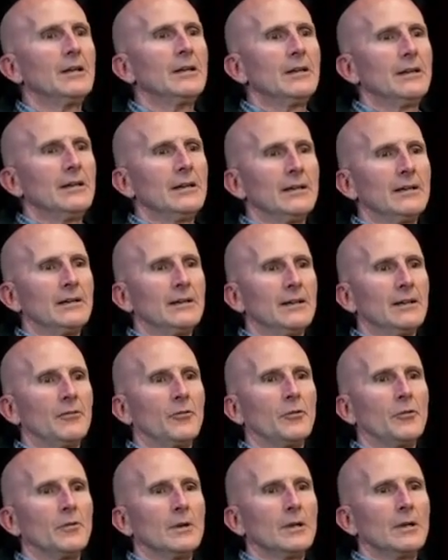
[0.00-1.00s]
of
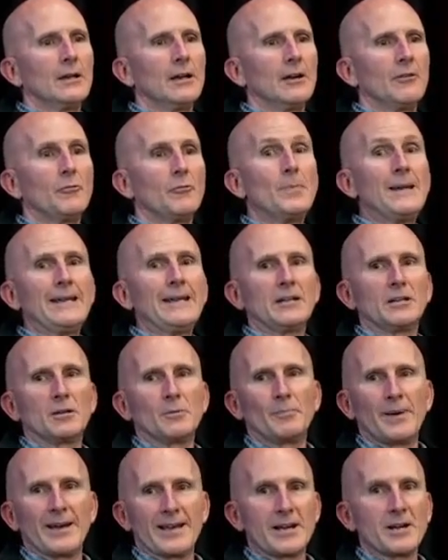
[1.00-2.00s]
of being
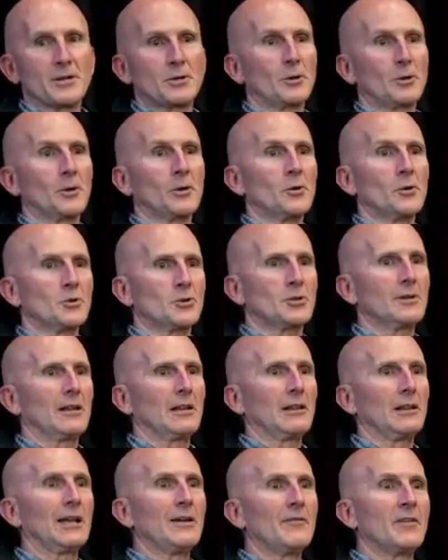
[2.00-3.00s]
competitors,
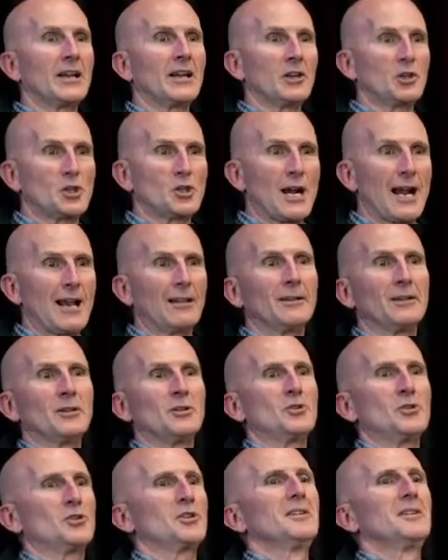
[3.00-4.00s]
loving a
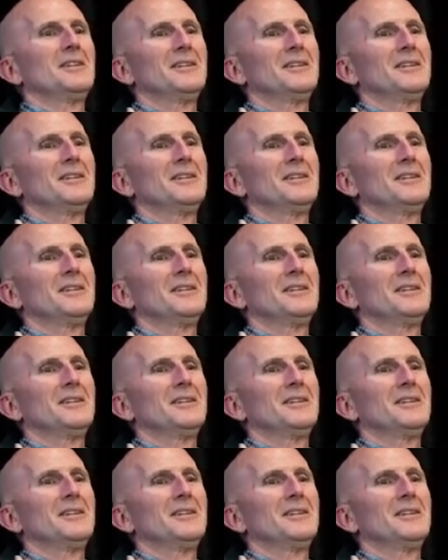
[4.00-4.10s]
challenge,